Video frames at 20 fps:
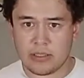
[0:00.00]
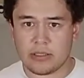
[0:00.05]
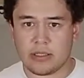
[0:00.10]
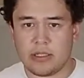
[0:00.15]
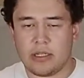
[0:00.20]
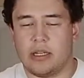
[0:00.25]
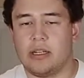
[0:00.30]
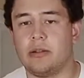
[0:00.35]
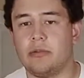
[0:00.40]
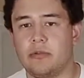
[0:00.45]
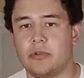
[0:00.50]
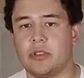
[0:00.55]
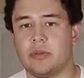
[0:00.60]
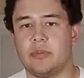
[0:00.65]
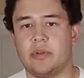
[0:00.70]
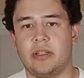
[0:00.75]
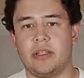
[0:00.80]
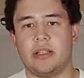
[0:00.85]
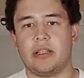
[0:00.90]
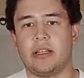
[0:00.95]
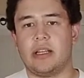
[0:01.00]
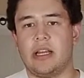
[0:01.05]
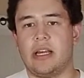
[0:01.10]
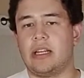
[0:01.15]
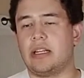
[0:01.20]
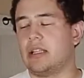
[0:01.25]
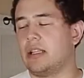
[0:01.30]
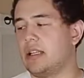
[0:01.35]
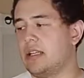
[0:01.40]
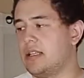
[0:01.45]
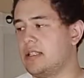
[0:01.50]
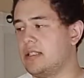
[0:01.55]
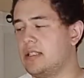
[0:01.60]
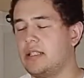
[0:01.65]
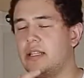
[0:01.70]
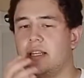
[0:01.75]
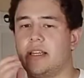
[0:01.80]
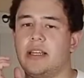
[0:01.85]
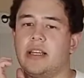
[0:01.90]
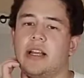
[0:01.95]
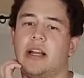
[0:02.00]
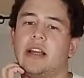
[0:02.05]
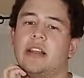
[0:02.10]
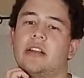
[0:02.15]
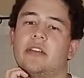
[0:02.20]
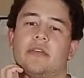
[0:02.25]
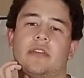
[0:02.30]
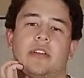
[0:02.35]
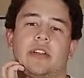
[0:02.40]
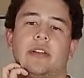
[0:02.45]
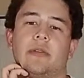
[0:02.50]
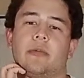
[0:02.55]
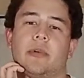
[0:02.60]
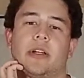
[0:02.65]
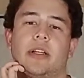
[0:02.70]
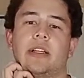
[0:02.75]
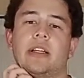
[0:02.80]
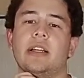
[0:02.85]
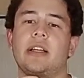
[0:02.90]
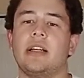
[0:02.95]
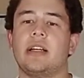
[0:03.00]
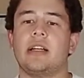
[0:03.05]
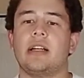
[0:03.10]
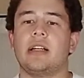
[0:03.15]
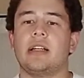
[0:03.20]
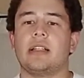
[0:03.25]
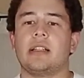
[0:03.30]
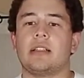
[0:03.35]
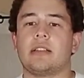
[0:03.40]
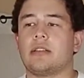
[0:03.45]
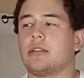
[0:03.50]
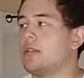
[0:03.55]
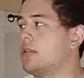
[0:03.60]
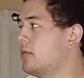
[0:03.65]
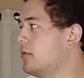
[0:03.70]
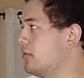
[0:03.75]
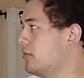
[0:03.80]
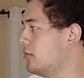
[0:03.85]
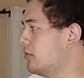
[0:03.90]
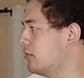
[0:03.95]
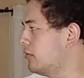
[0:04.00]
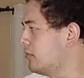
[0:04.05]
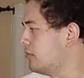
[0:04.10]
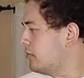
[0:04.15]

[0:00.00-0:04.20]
kind of had a lazy day, kind of, in a way. So,